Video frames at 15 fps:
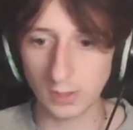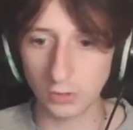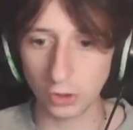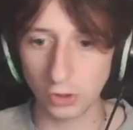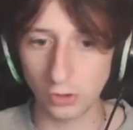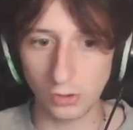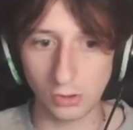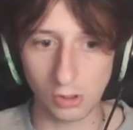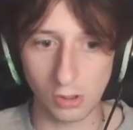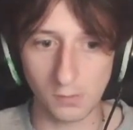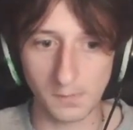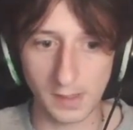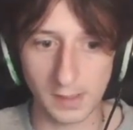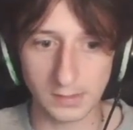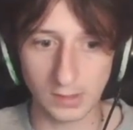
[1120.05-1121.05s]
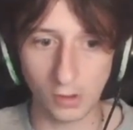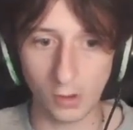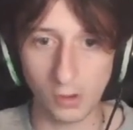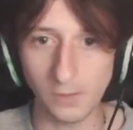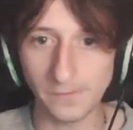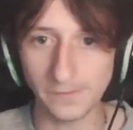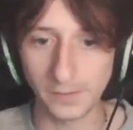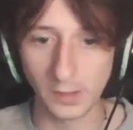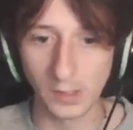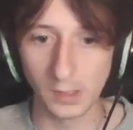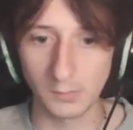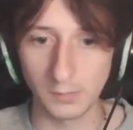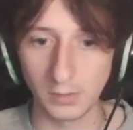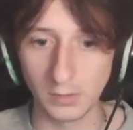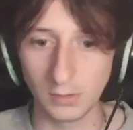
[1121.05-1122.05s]
Ensure your combat is off,
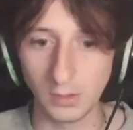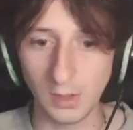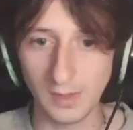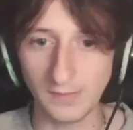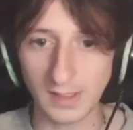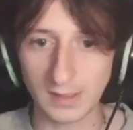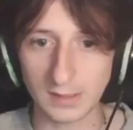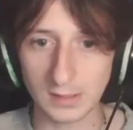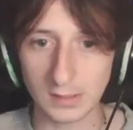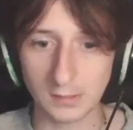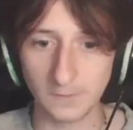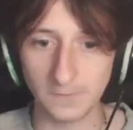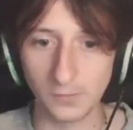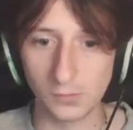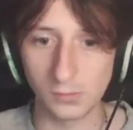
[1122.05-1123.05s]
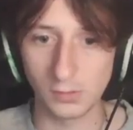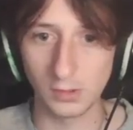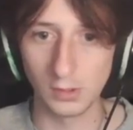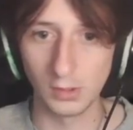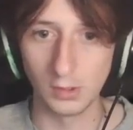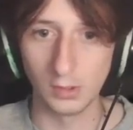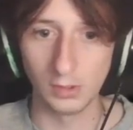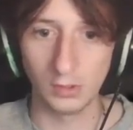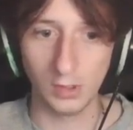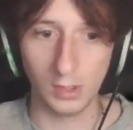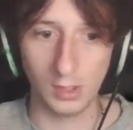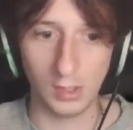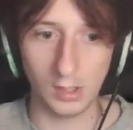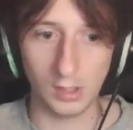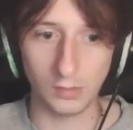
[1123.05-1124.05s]
but you now have access to food
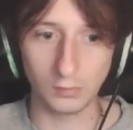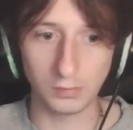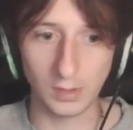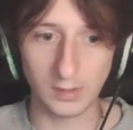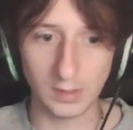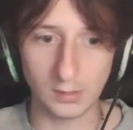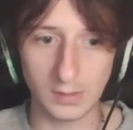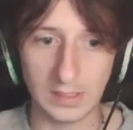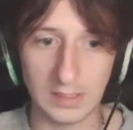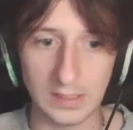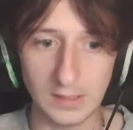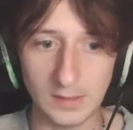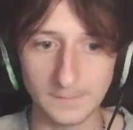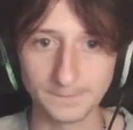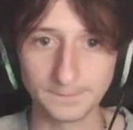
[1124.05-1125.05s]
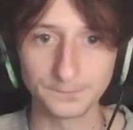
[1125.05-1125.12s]
right down here.